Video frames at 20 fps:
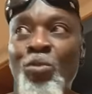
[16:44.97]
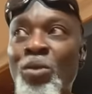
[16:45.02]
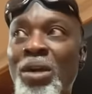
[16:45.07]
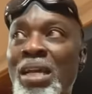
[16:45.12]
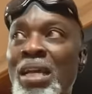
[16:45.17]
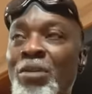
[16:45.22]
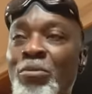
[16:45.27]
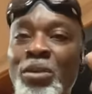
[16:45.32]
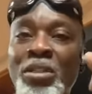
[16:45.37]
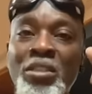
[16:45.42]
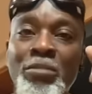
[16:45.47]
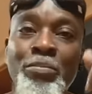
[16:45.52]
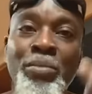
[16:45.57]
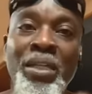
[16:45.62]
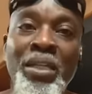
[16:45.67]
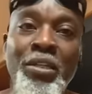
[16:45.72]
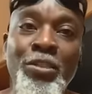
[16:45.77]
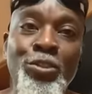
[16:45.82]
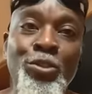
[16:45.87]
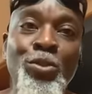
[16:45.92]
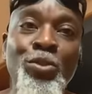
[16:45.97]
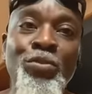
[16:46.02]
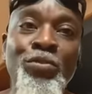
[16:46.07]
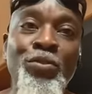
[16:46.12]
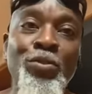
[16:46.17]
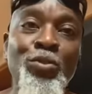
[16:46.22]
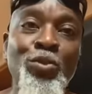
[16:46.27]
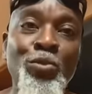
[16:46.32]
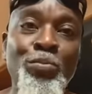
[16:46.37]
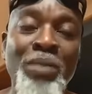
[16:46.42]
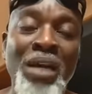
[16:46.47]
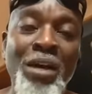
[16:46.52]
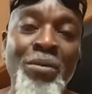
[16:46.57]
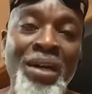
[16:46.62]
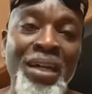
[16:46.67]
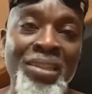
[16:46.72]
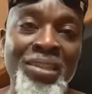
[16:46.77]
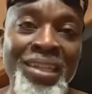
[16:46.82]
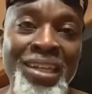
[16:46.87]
where we speak truth to power.